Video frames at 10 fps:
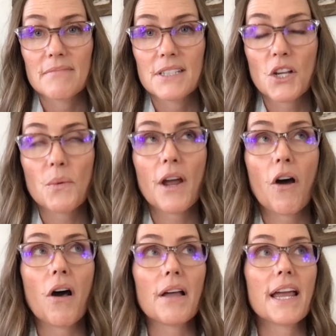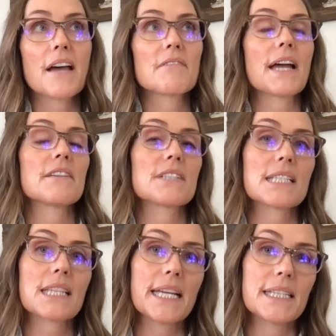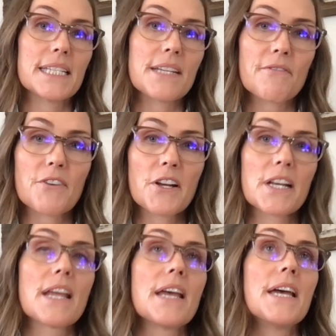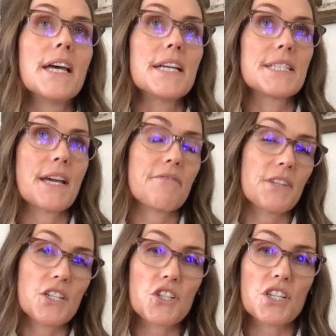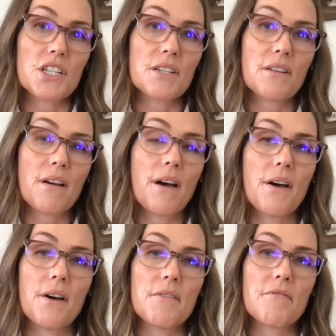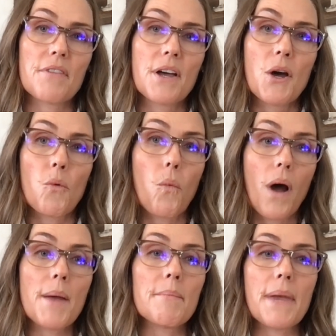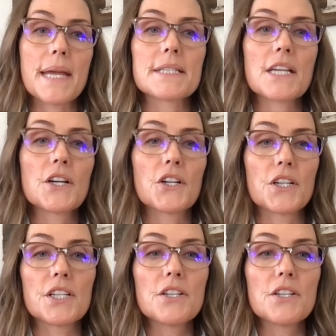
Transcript: So we all have kind of a slightly different definition of what makes a good